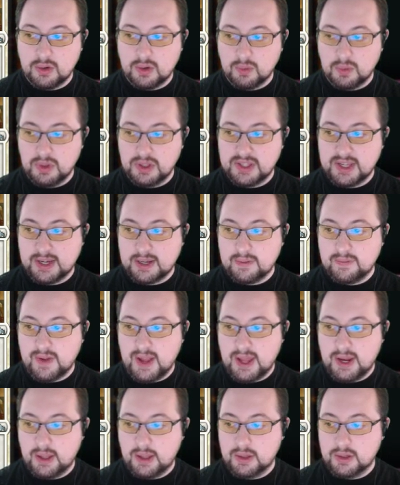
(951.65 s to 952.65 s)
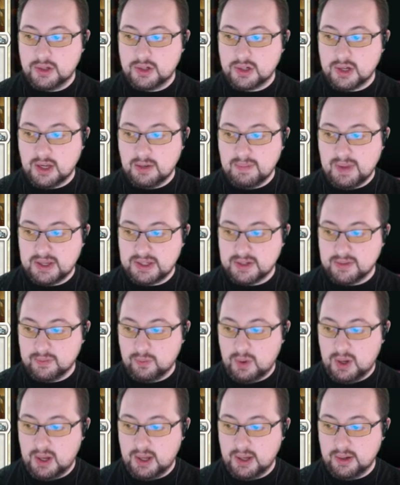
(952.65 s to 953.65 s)
could really take advantage in best of
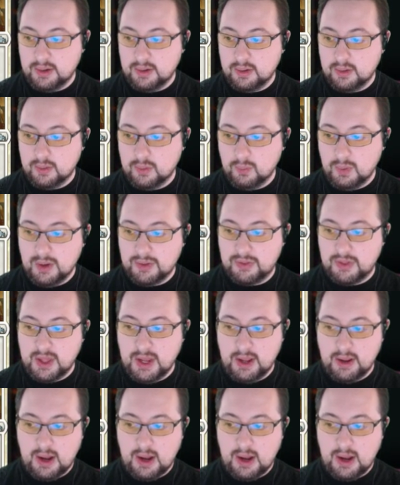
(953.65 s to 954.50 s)
one with